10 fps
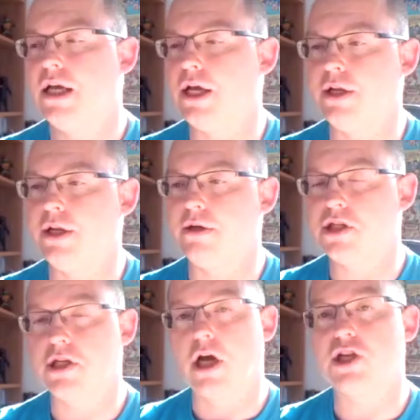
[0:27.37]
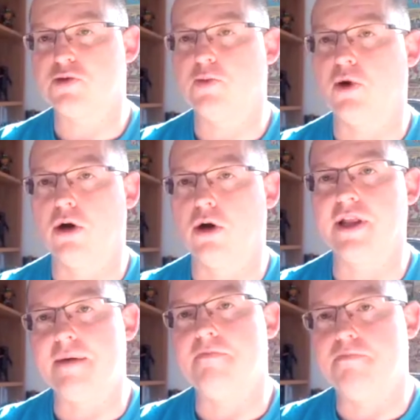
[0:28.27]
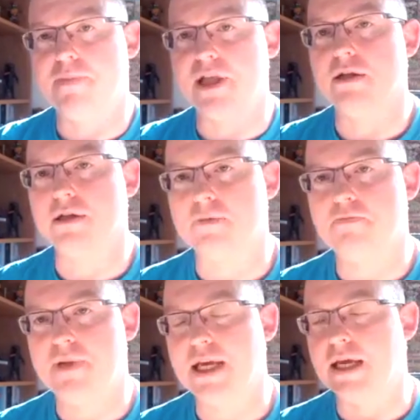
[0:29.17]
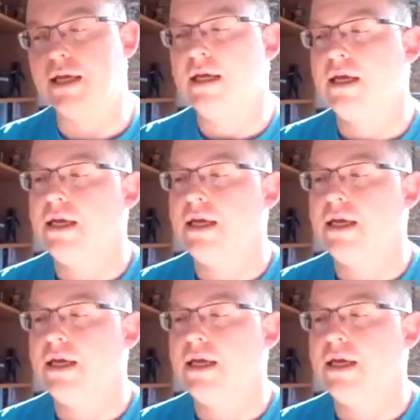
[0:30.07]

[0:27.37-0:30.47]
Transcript: and start small and then build bigger.